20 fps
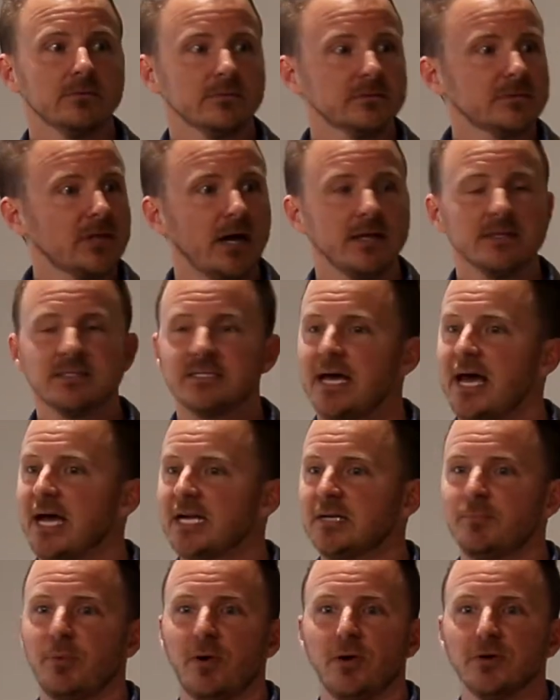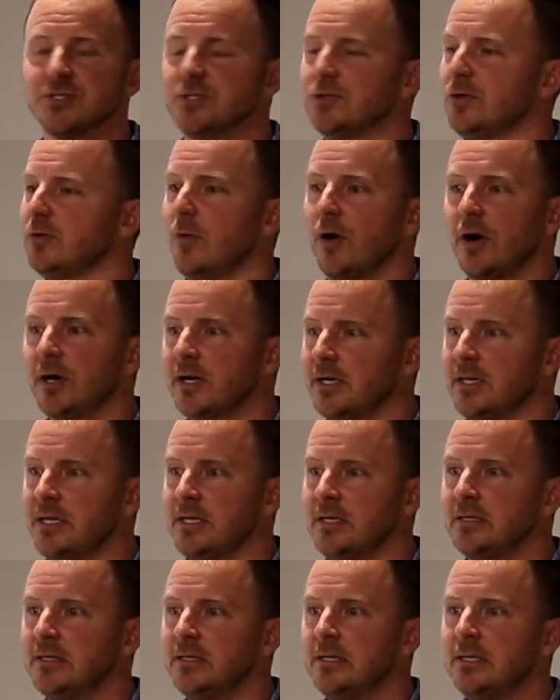contact personal
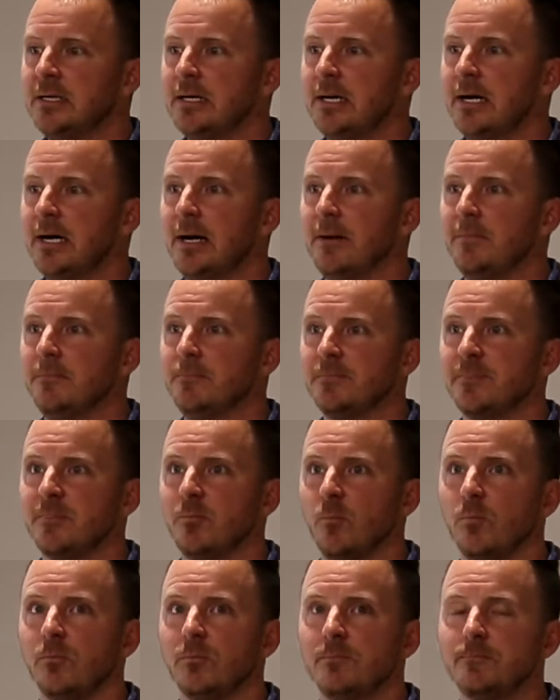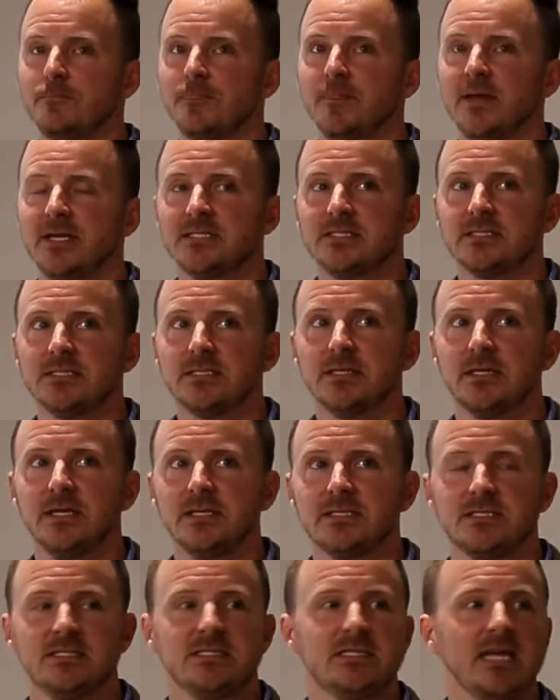marketing.
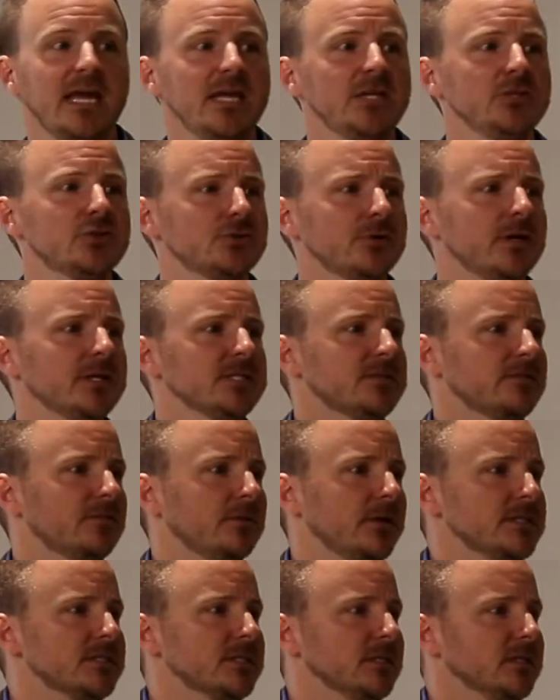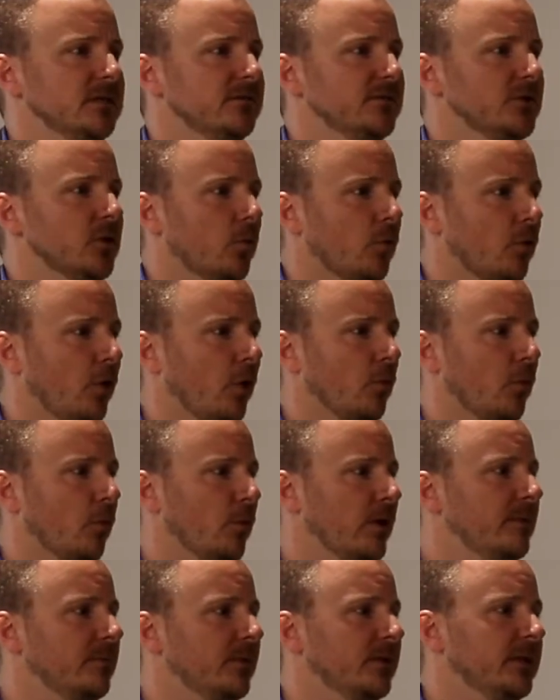It's dangerous for us to live in a world where
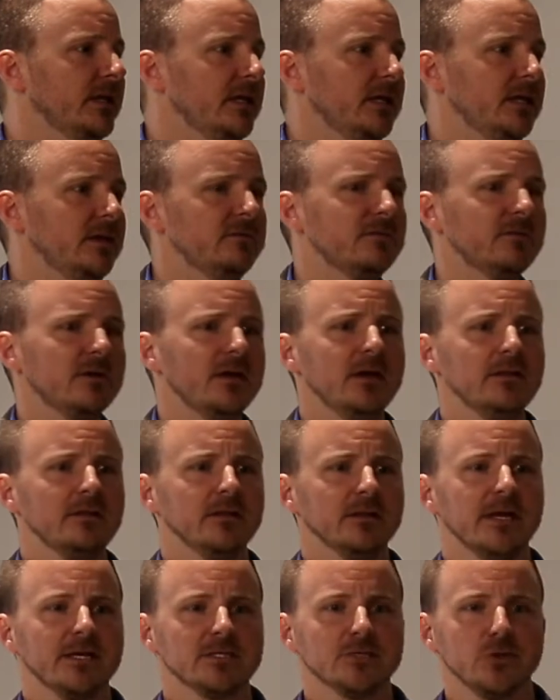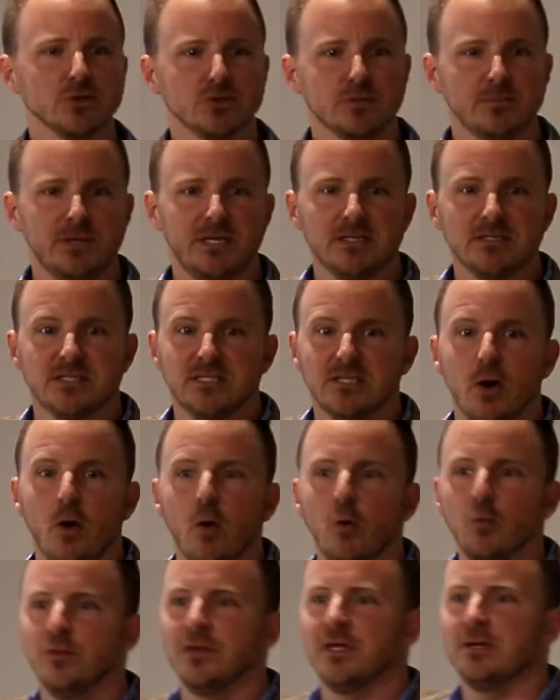we believe that social media is the
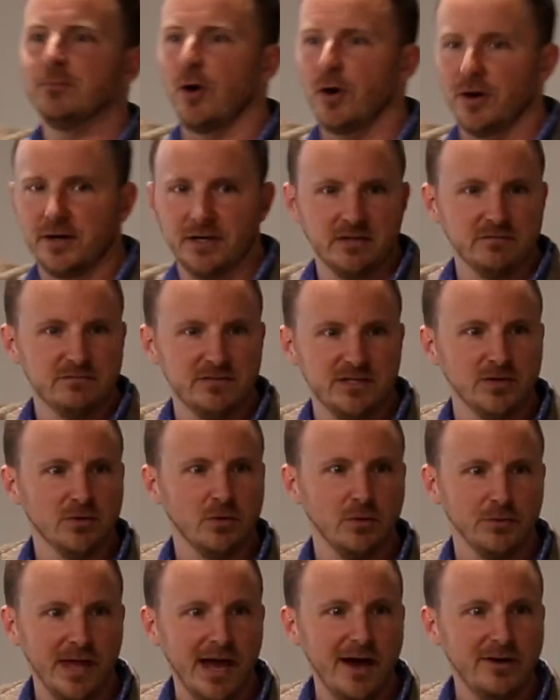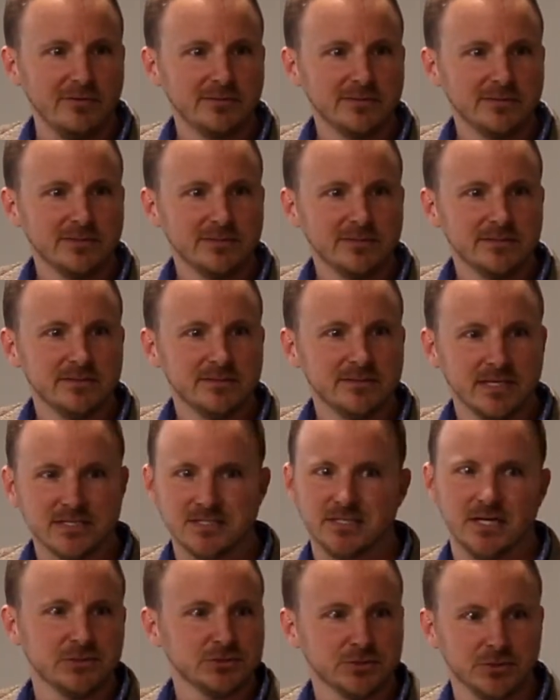only marketing vehicle now. That's
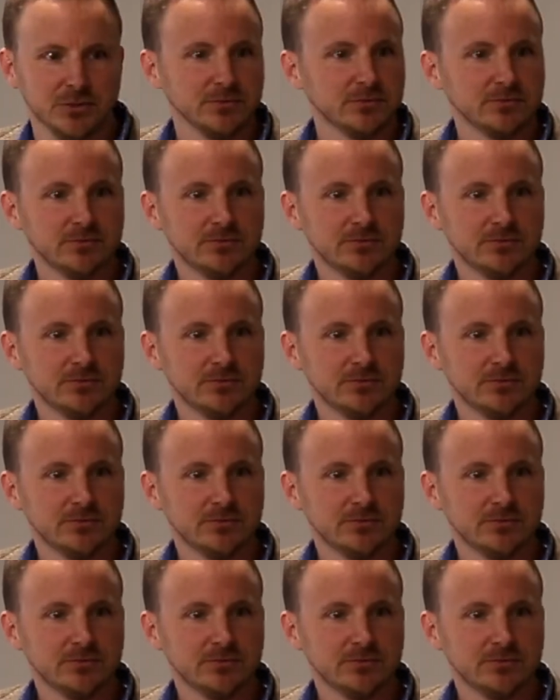not true.